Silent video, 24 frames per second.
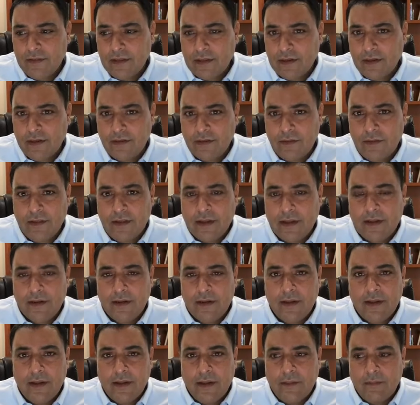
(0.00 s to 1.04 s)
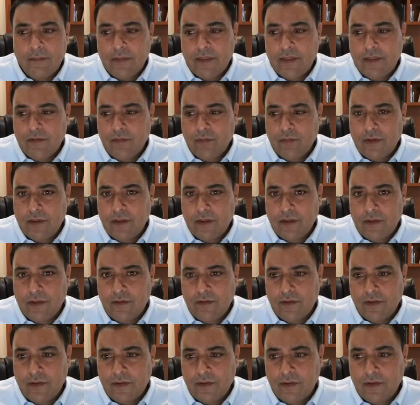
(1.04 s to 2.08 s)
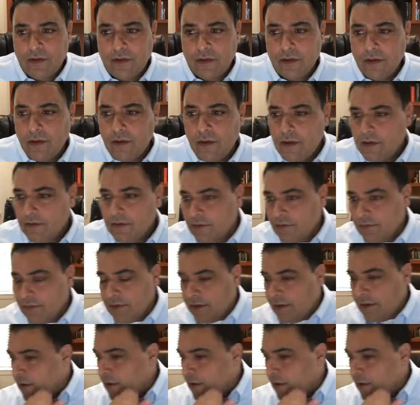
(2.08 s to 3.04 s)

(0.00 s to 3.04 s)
that can do that, but that's one of the things to consider. Excuse me.